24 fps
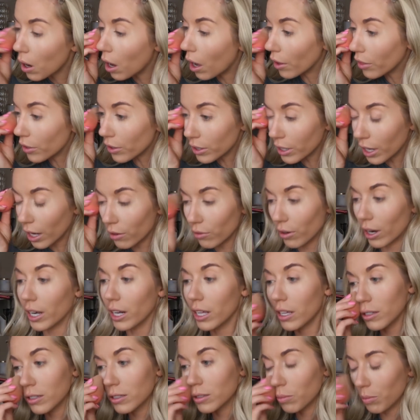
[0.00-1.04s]
other get
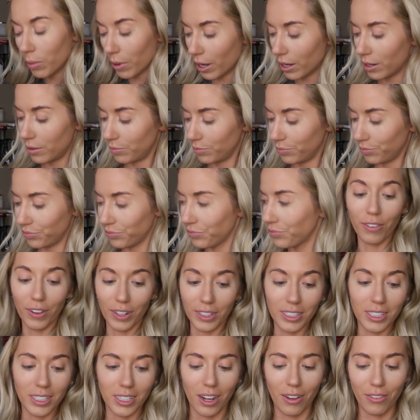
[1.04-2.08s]
readies, but the
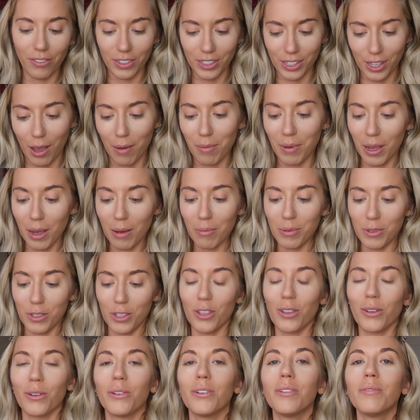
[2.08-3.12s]
fun stuff is coming up
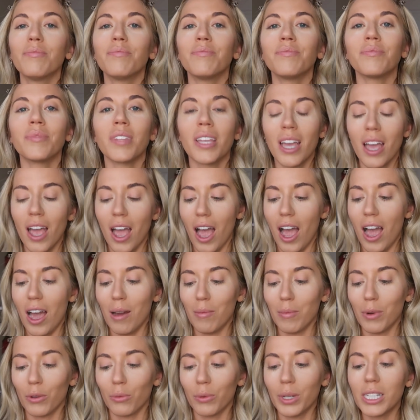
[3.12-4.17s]
soon.
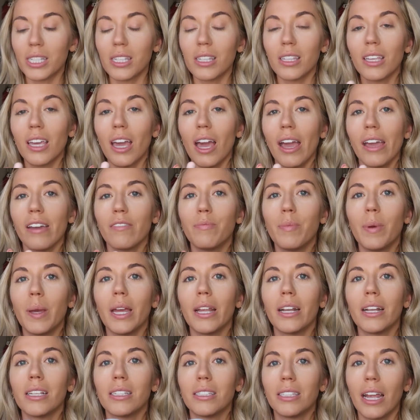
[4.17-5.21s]
Recently I have
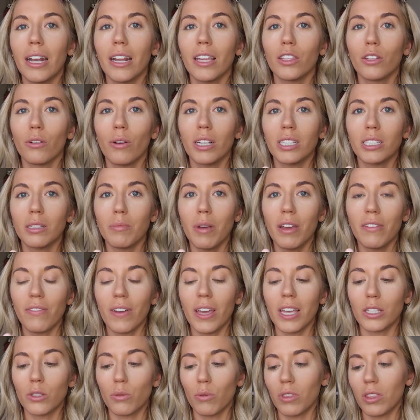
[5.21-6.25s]
been setting the rest of my
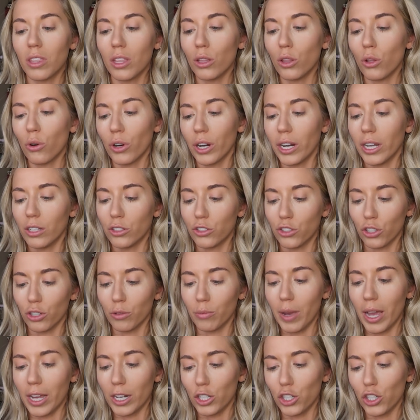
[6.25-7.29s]
face with the L'Oreal
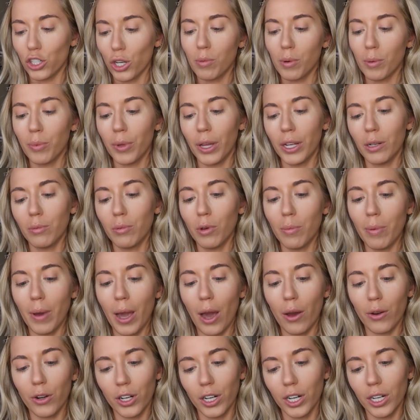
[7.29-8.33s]
True Match Super Blendable
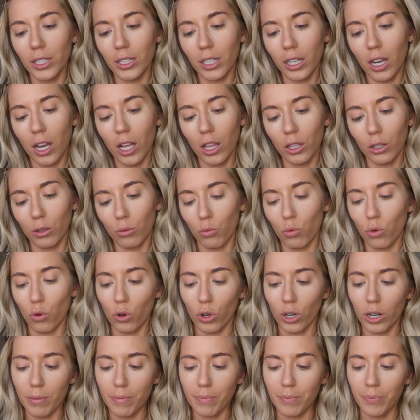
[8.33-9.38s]
Powder in the color
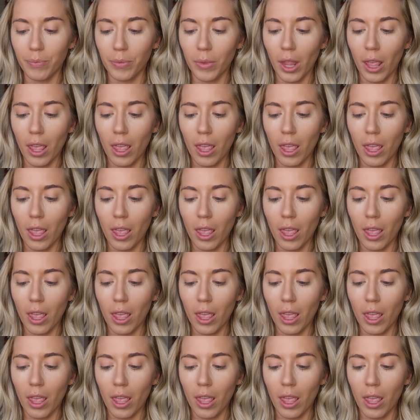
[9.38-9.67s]
Warm,